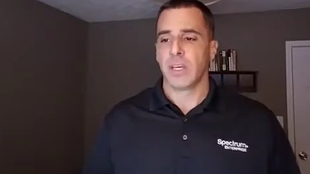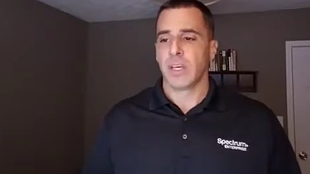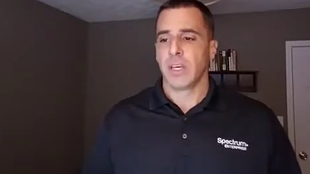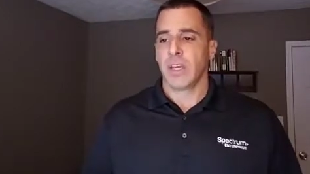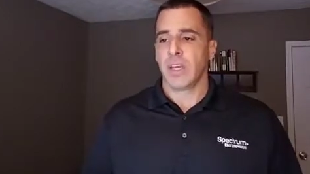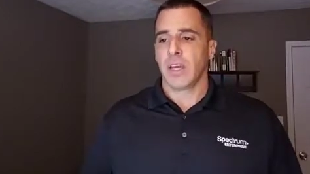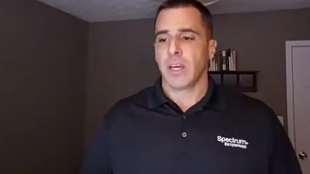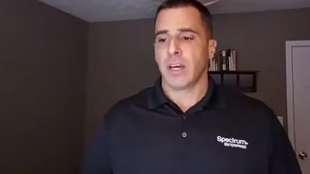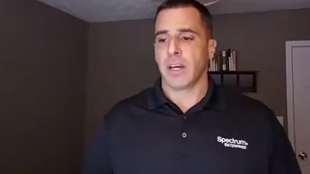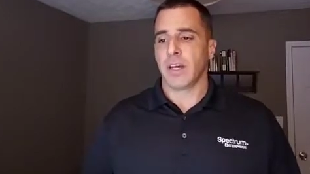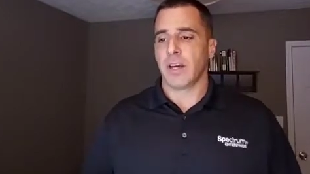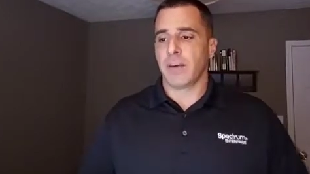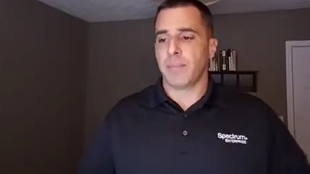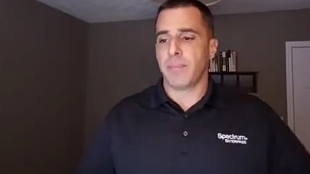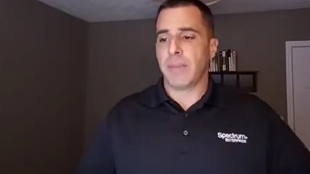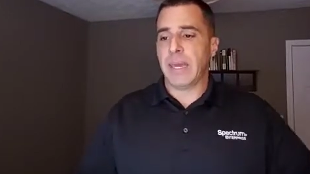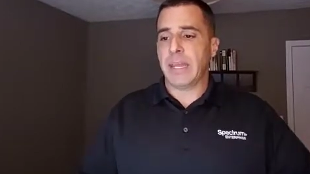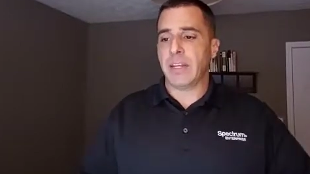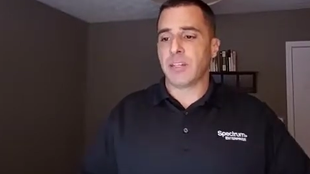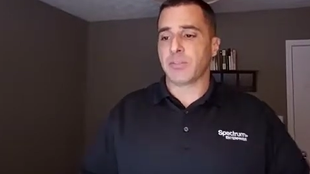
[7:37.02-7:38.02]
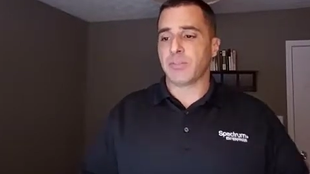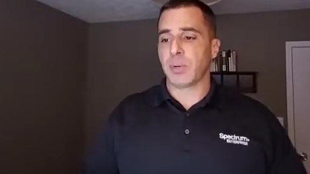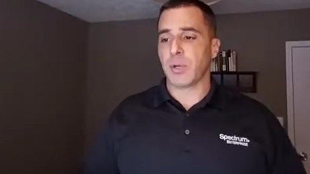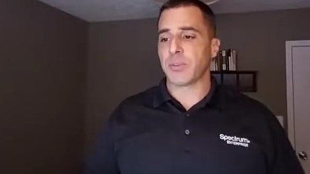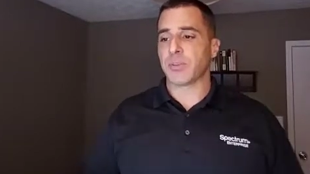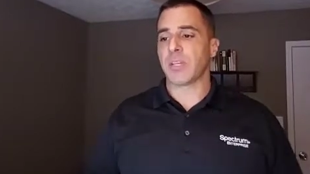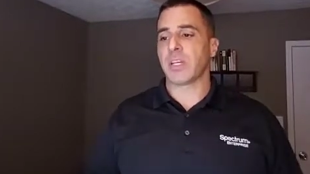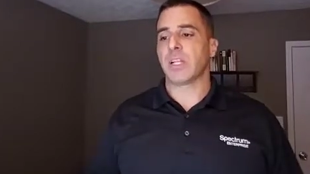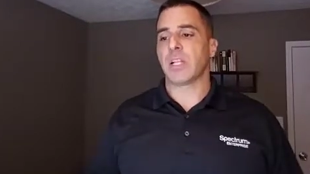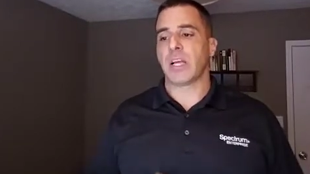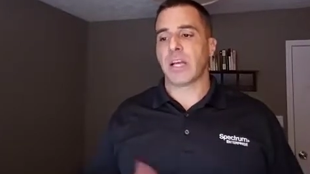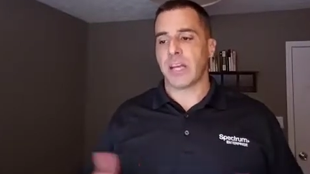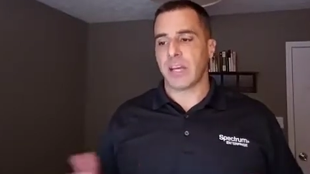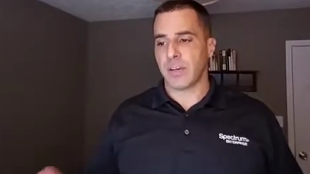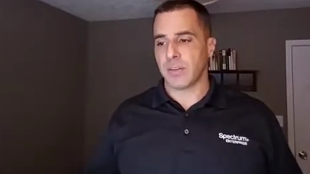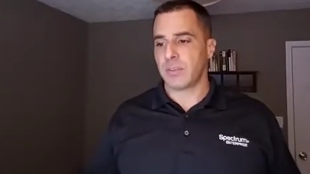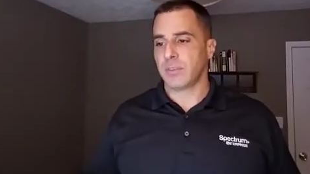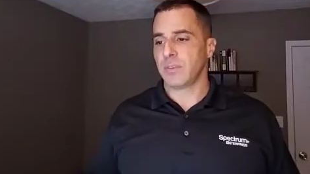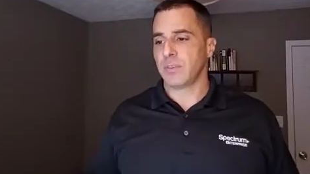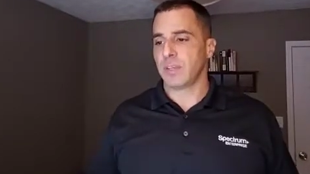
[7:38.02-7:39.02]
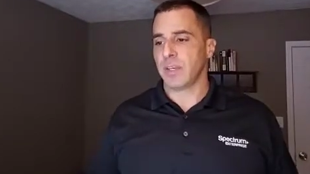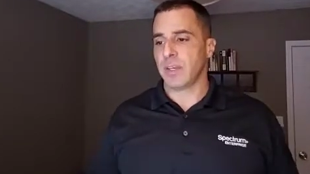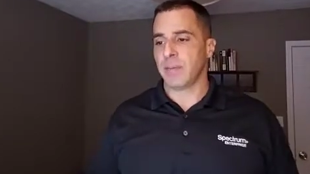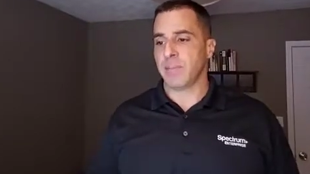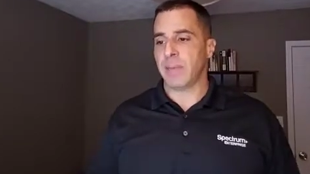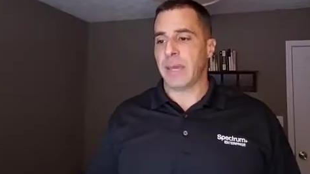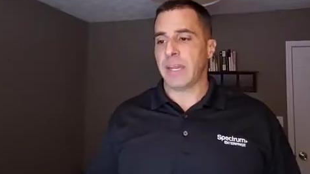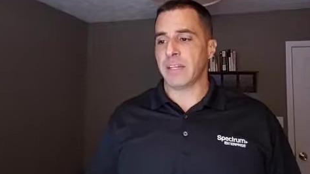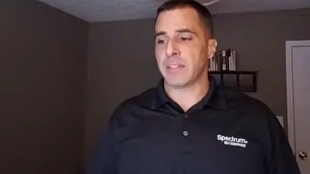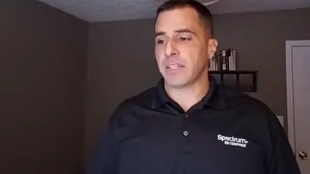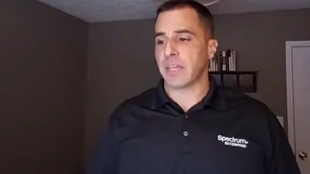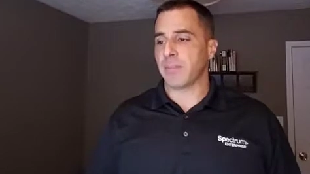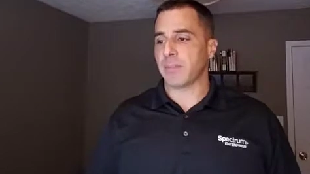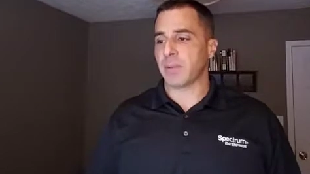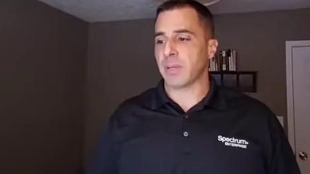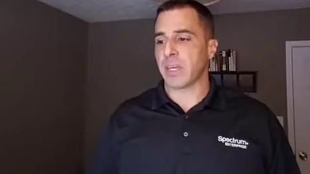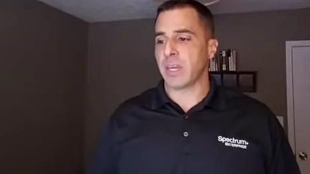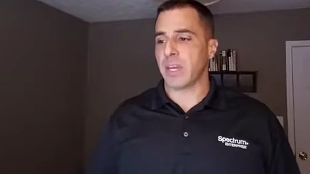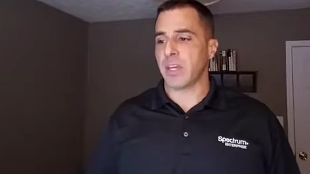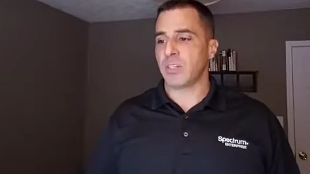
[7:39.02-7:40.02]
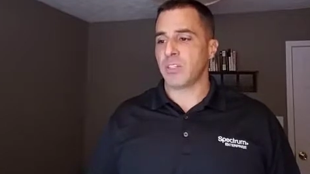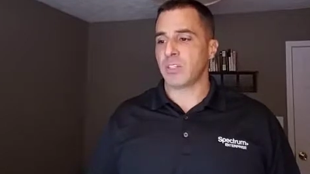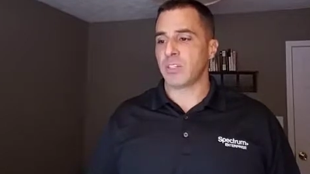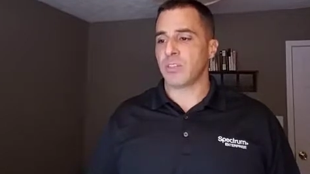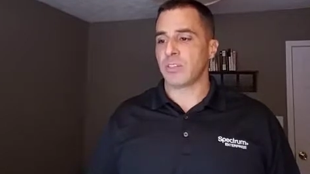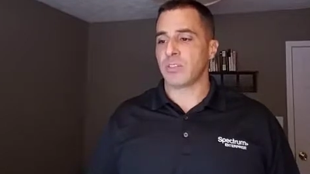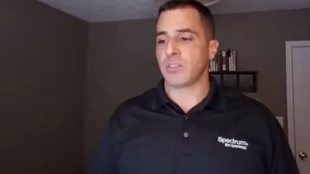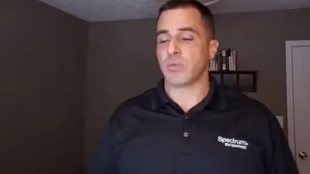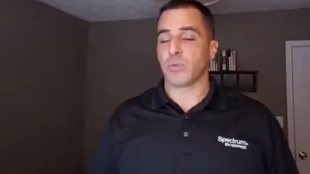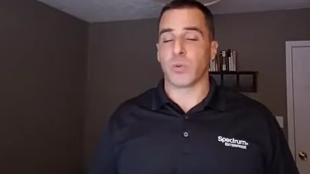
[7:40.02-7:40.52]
Managed multi-cloud and managed applications,